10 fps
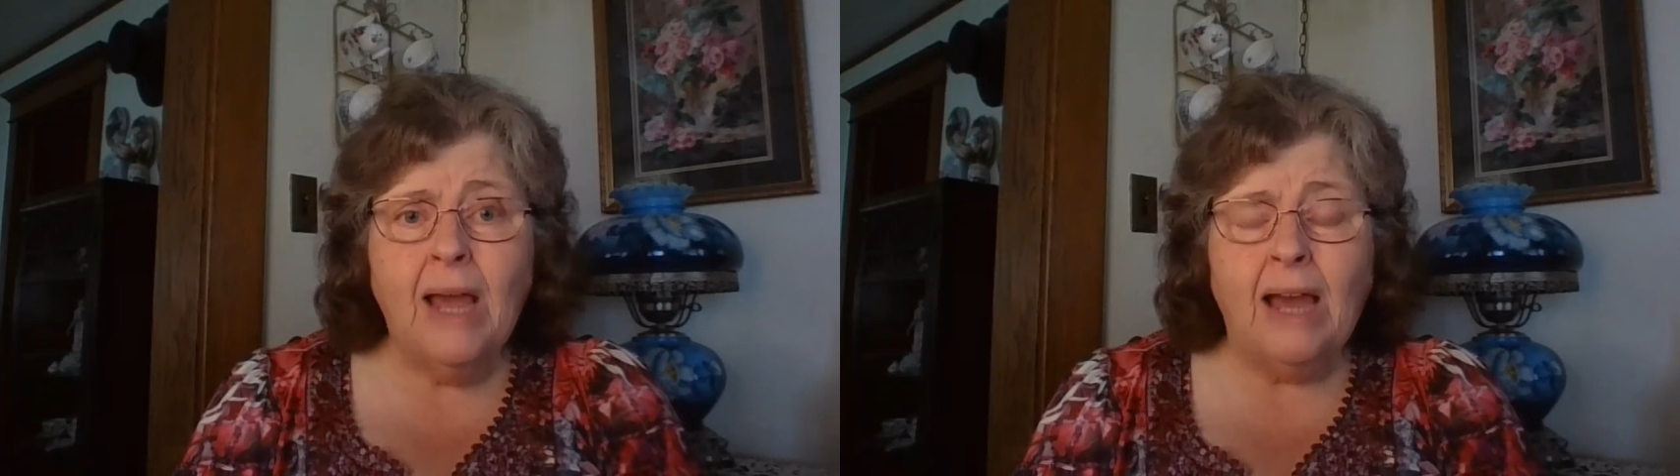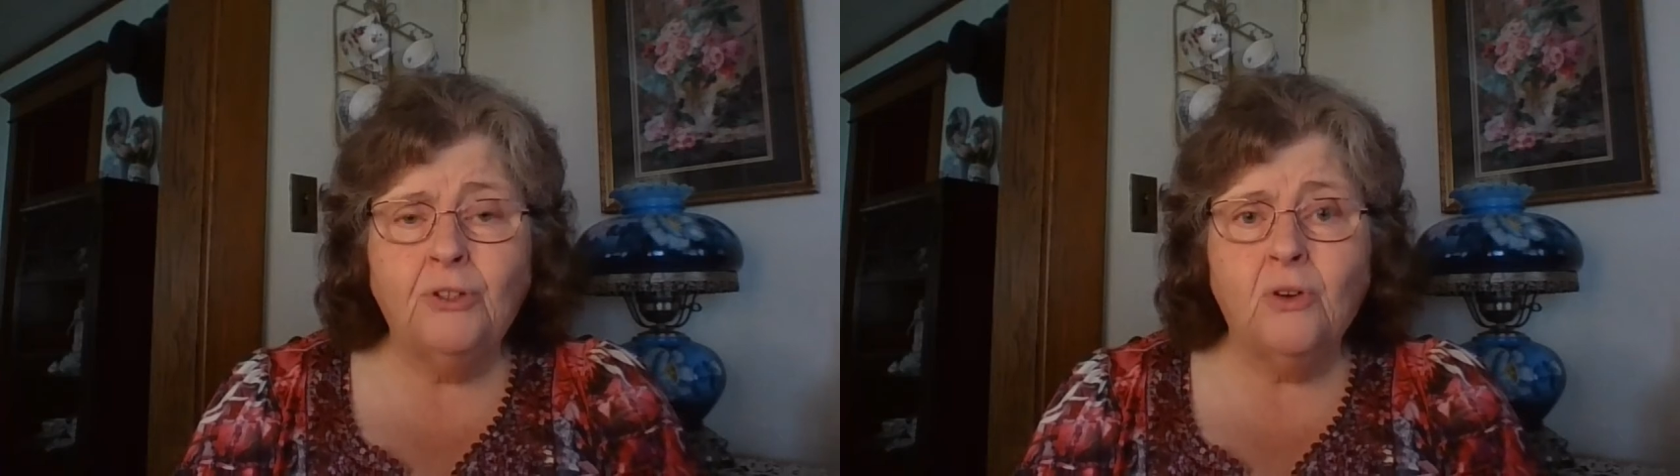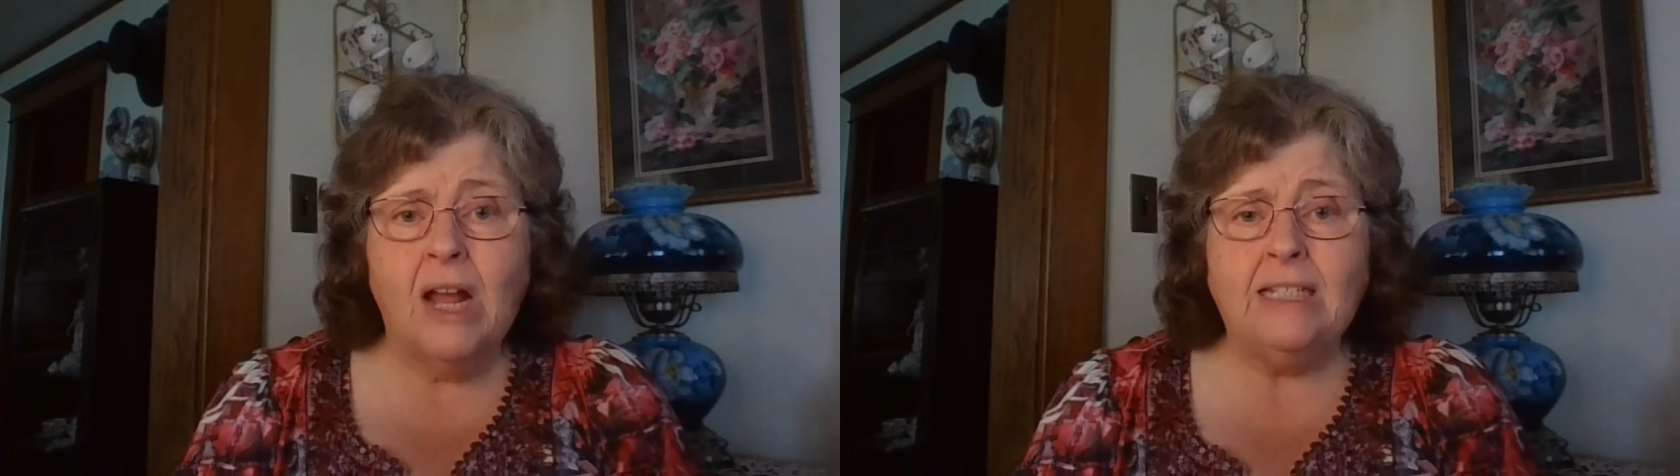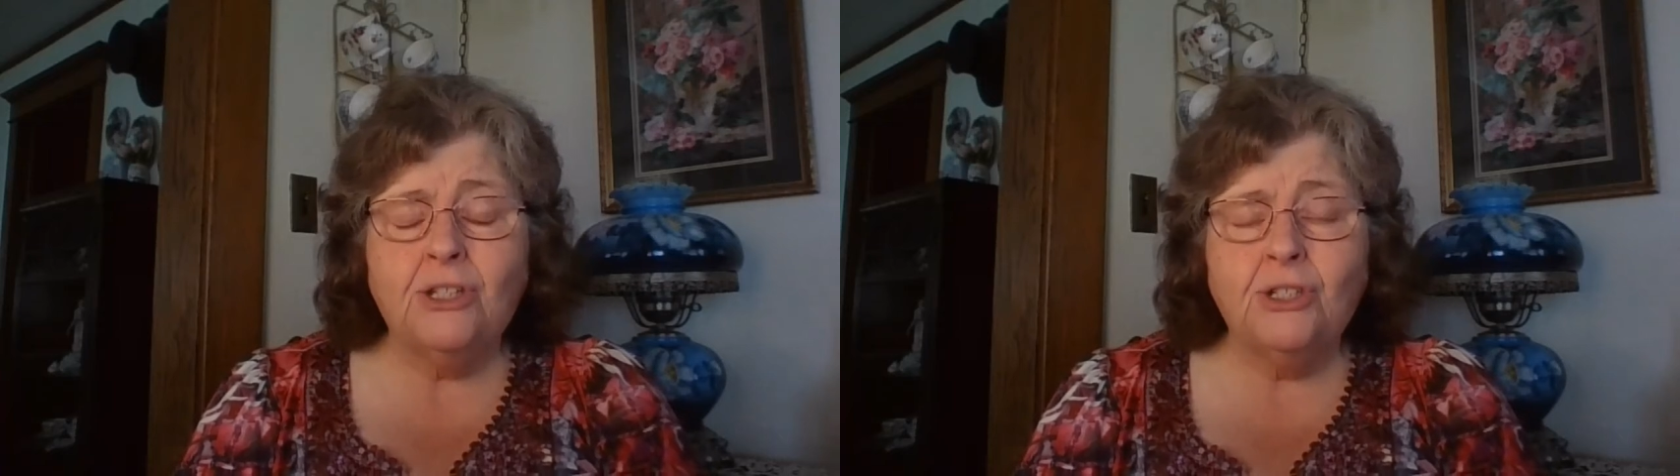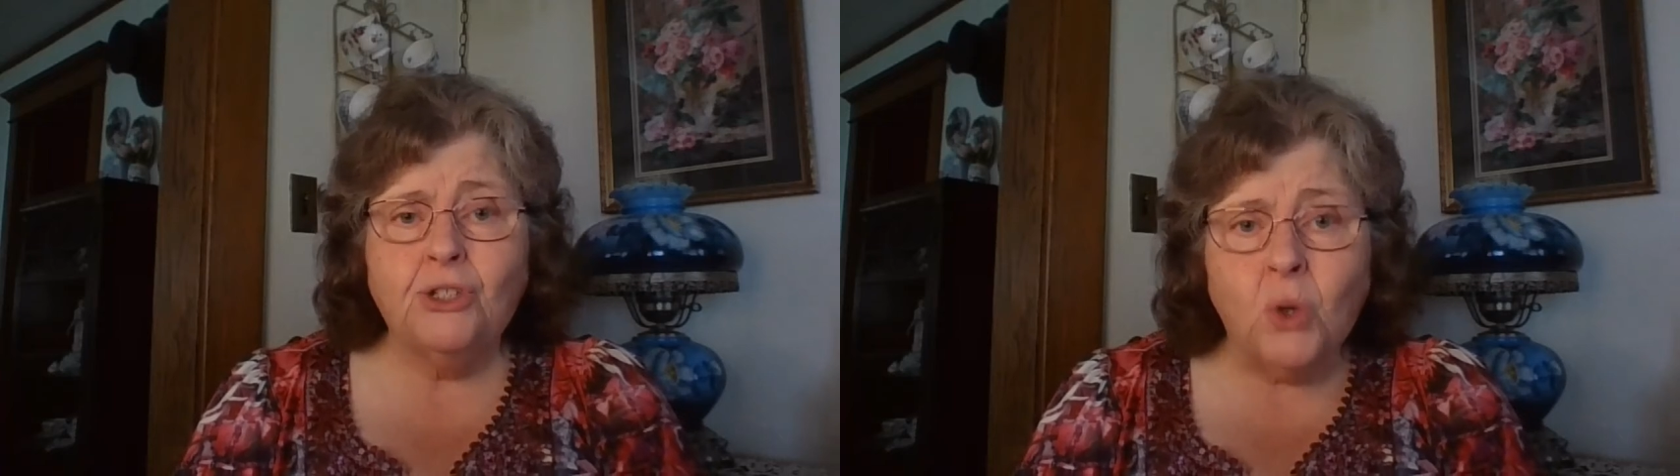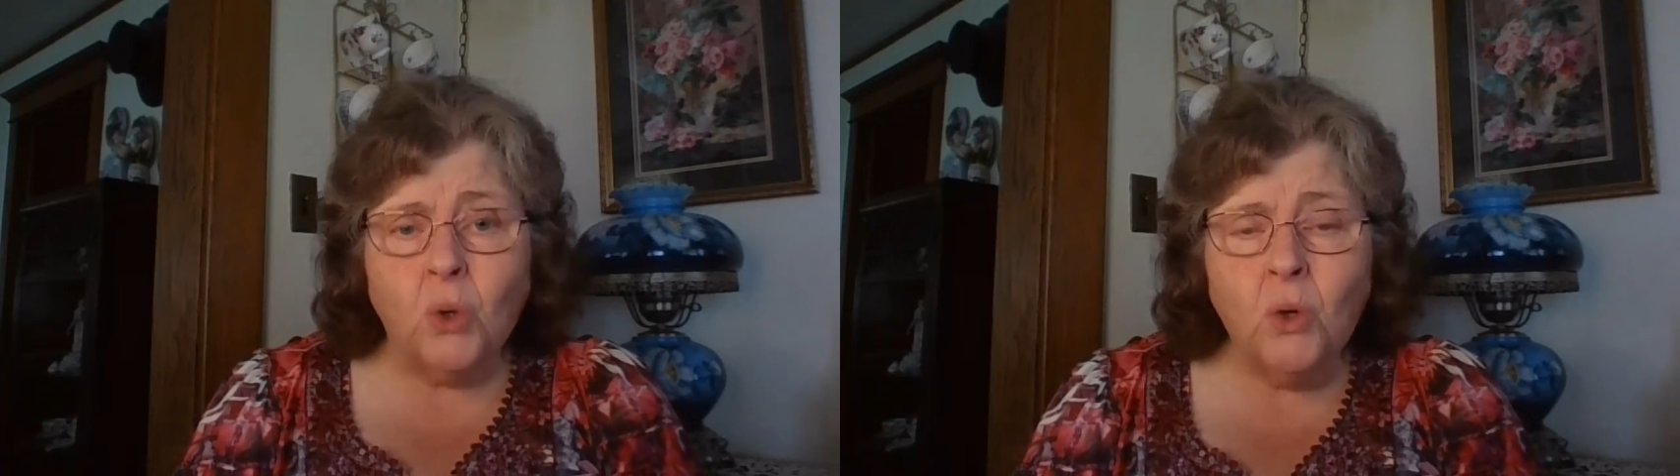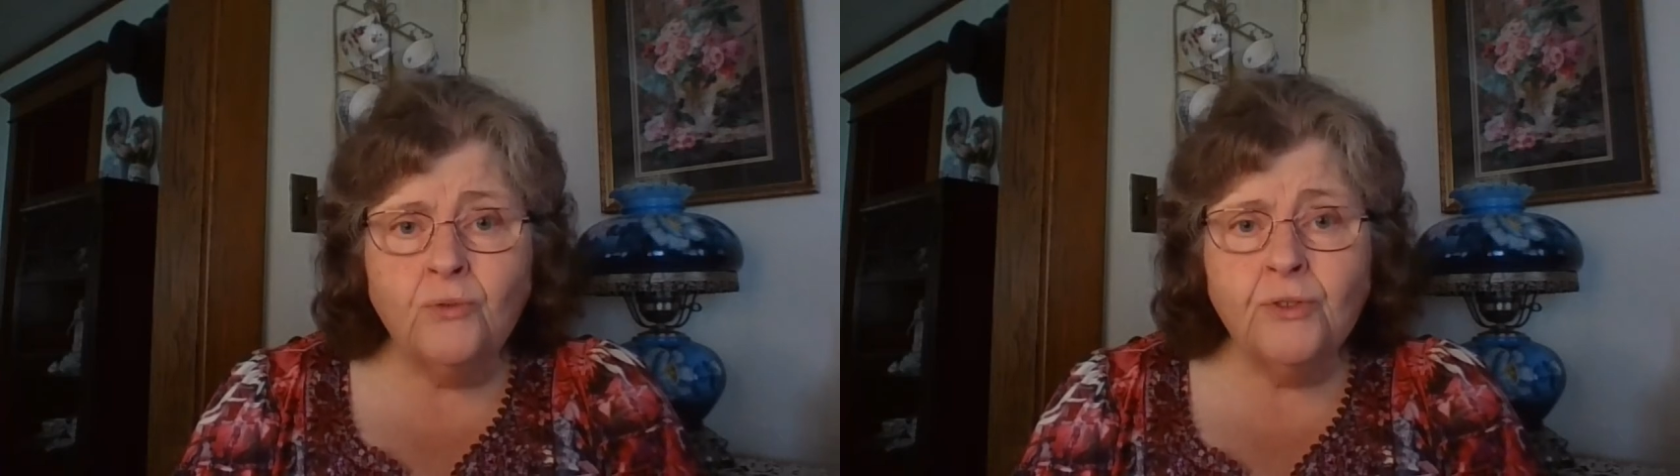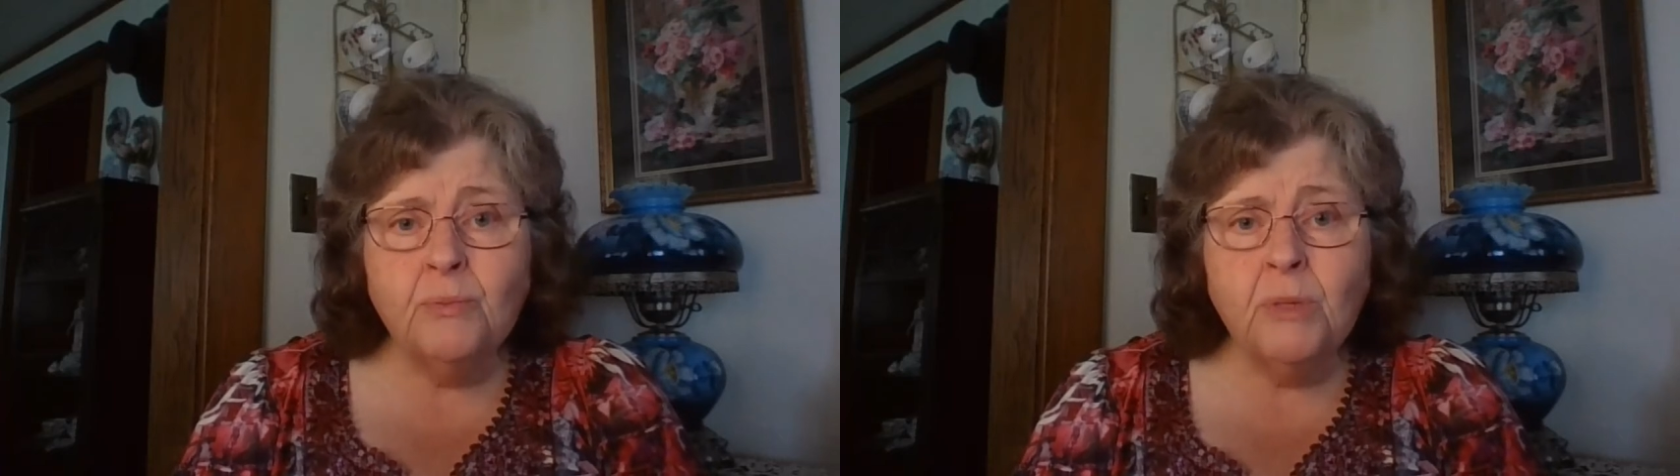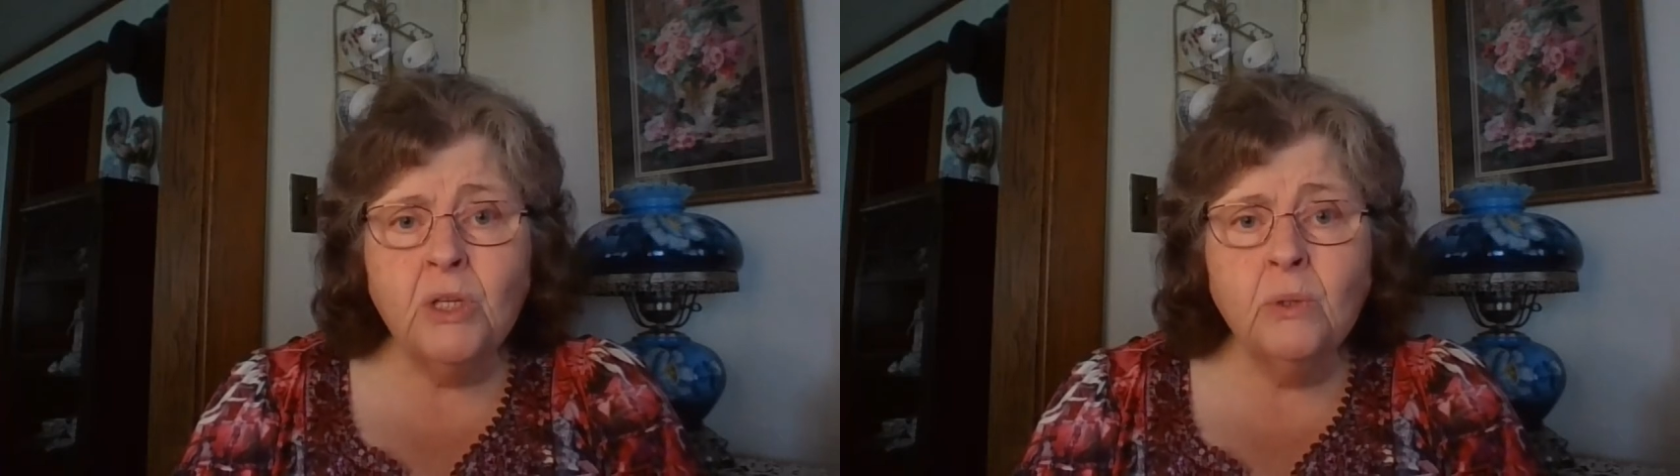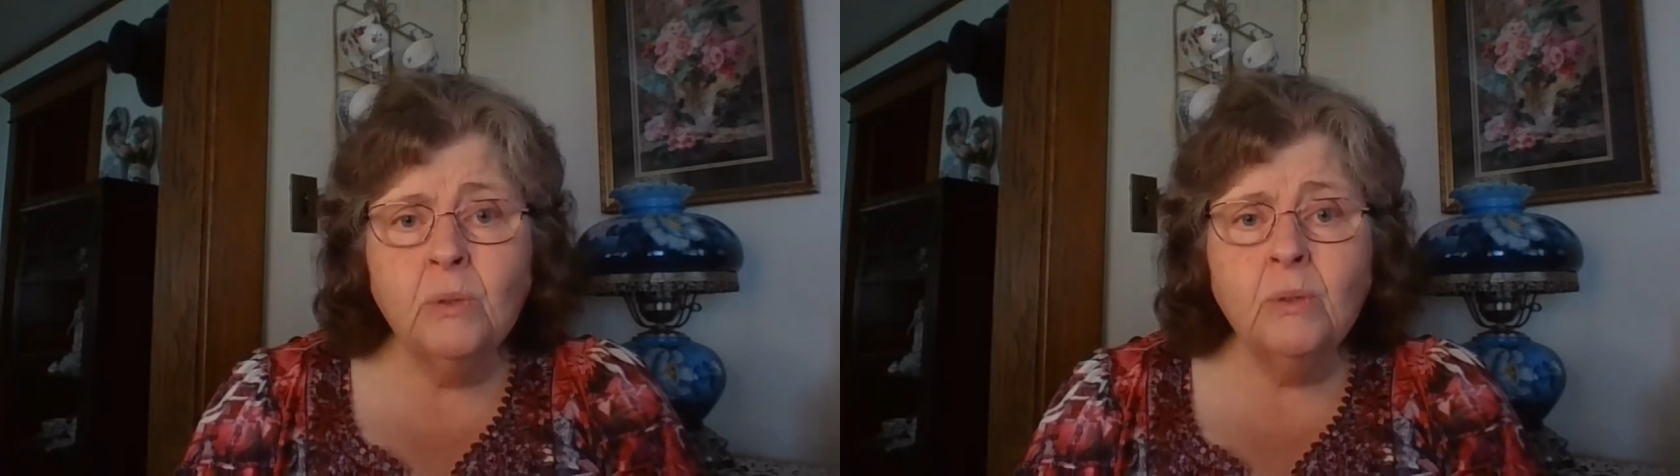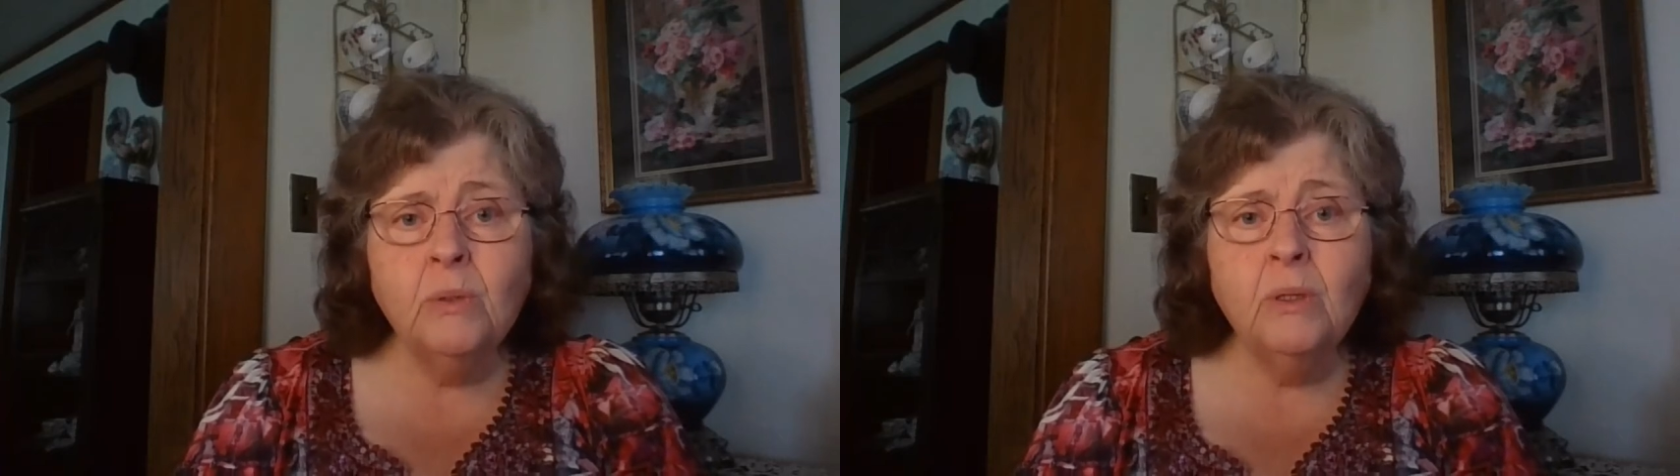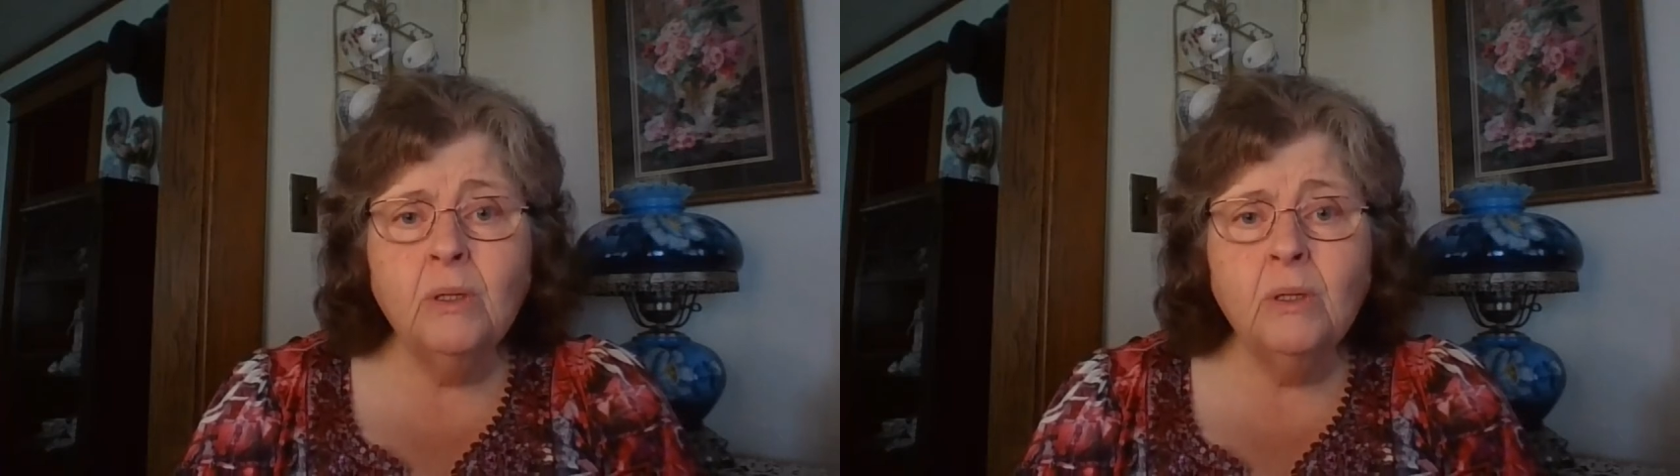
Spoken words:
after I stole from you?